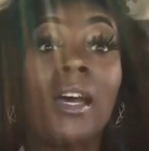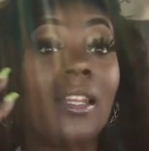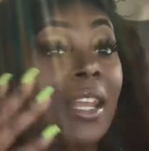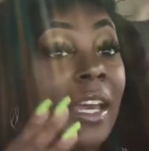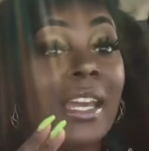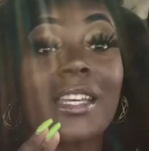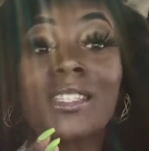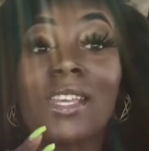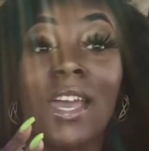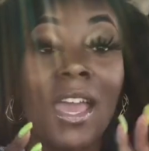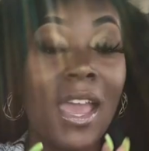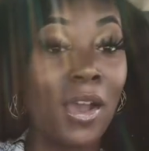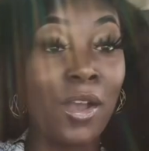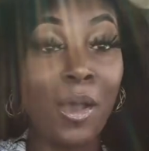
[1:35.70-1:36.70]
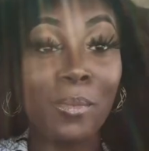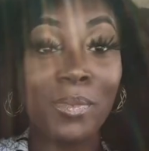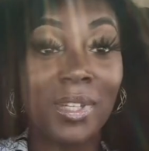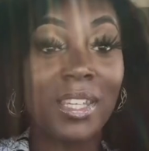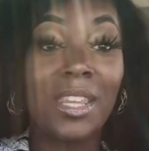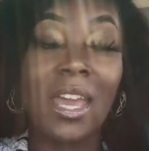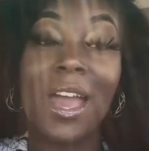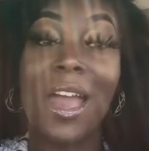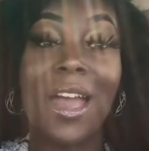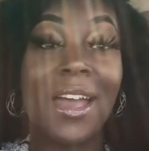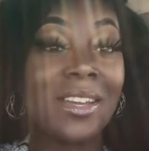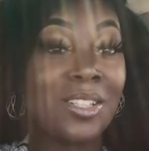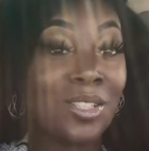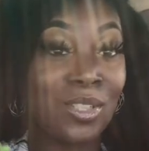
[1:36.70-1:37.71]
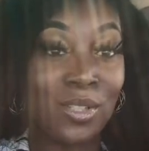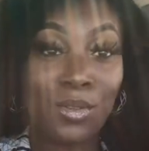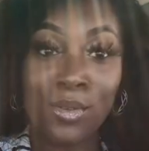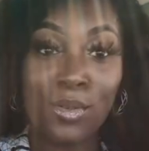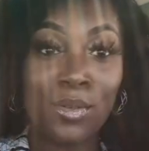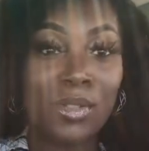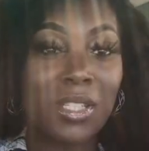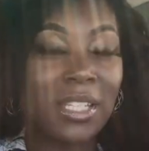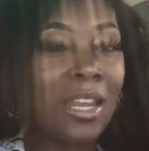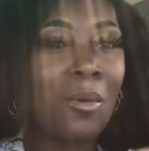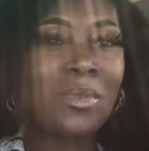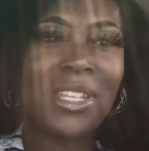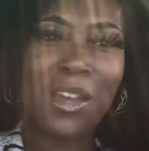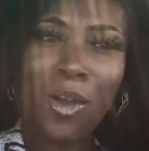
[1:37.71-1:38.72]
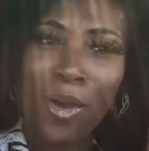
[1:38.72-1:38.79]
like, it's a hair company that I used and I was like,